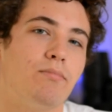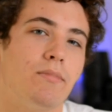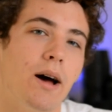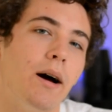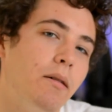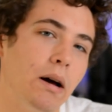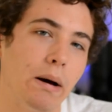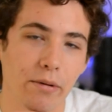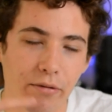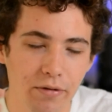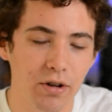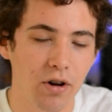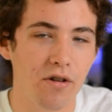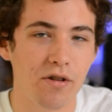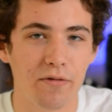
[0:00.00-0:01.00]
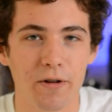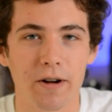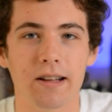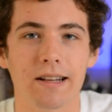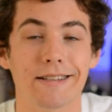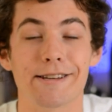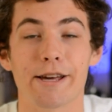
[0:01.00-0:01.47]
I'm a photographer, I
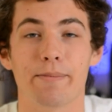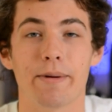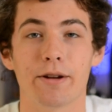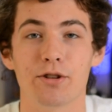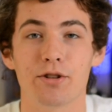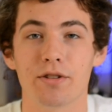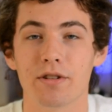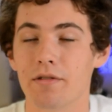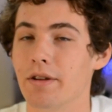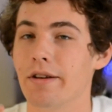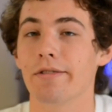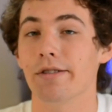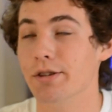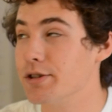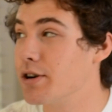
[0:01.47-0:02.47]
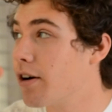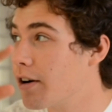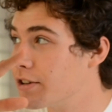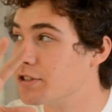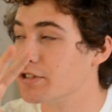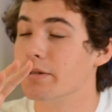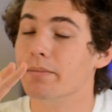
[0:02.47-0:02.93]
like to take pictures of, the
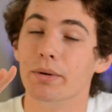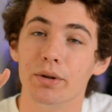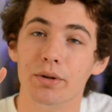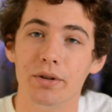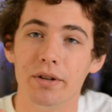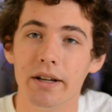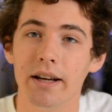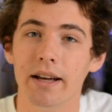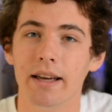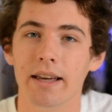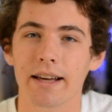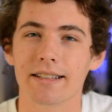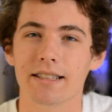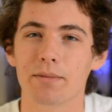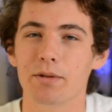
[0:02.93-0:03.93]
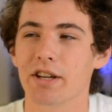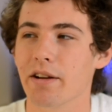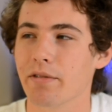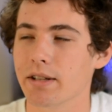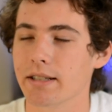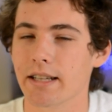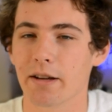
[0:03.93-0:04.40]
stars and the moon, except you
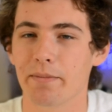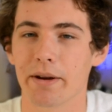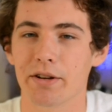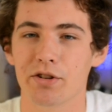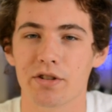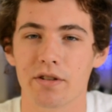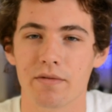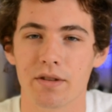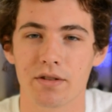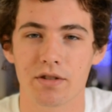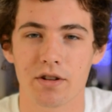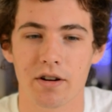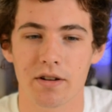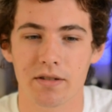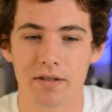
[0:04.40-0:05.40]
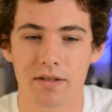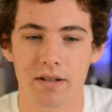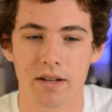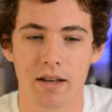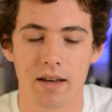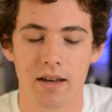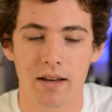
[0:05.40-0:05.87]
can't really take pictures of the
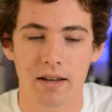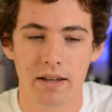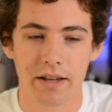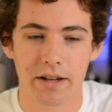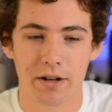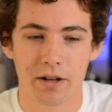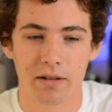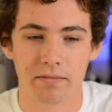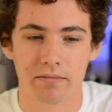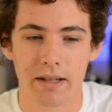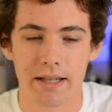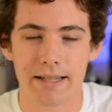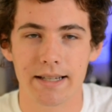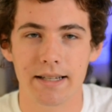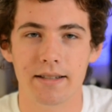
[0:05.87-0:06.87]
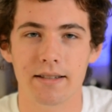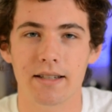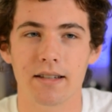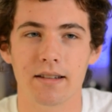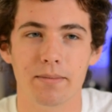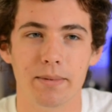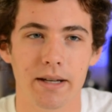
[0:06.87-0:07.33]
stars here in
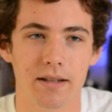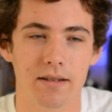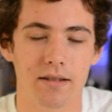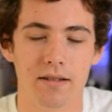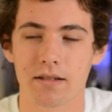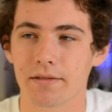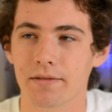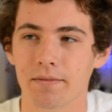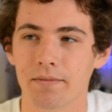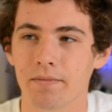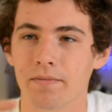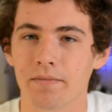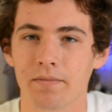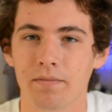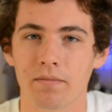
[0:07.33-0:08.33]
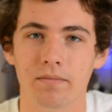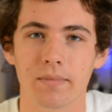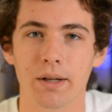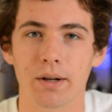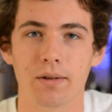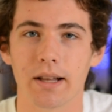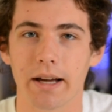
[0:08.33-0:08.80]
DC, because
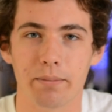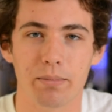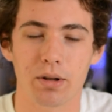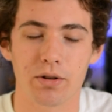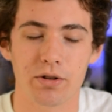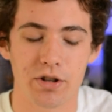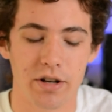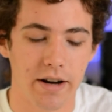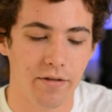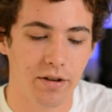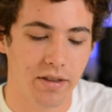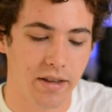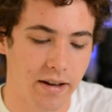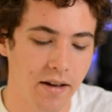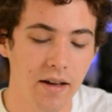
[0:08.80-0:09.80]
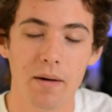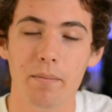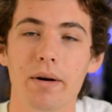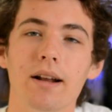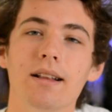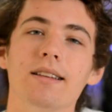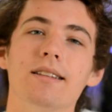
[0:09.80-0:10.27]
light pollution and everything.
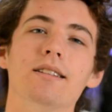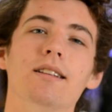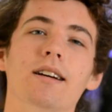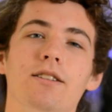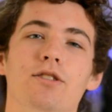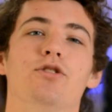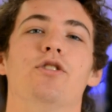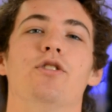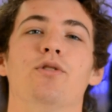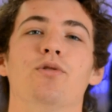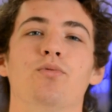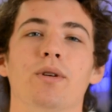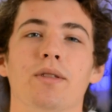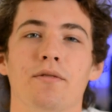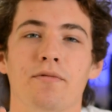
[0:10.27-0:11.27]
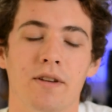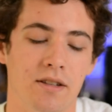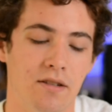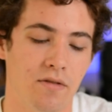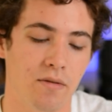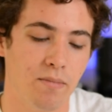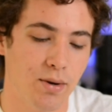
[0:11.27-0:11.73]
But I still like to know what the phase
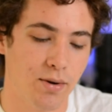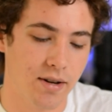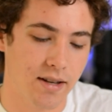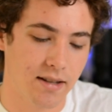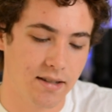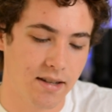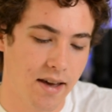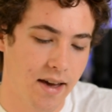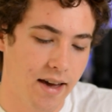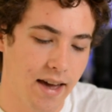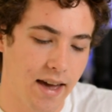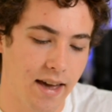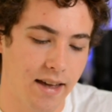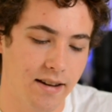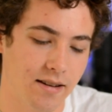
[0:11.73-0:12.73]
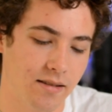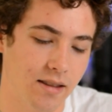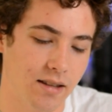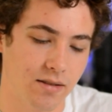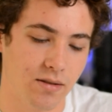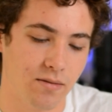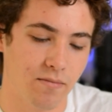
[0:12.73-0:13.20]
of the moon is, and
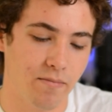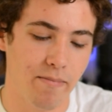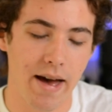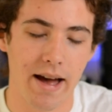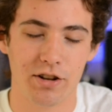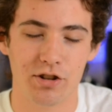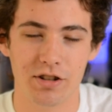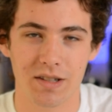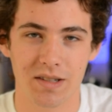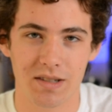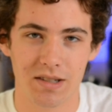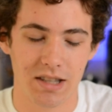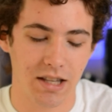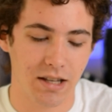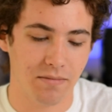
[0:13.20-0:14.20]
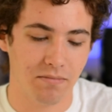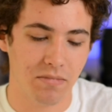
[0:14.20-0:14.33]
this matches the